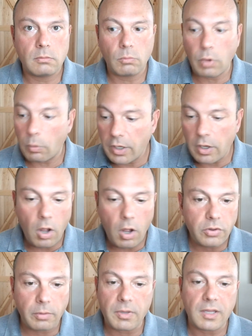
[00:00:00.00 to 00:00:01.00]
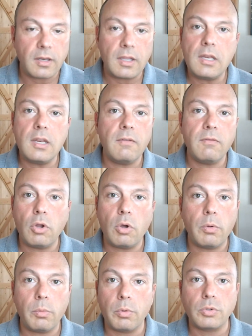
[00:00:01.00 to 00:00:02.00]
Well, we called him and he didn't even know
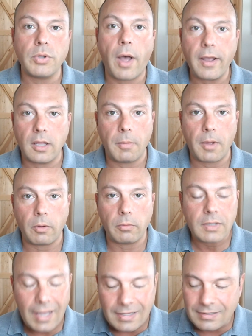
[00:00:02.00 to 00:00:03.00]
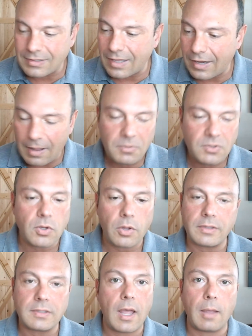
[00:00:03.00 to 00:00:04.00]
what we were talking about. Yes, that happens all
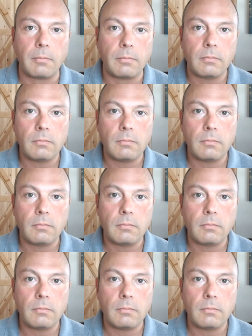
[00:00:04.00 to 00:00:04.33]
the time.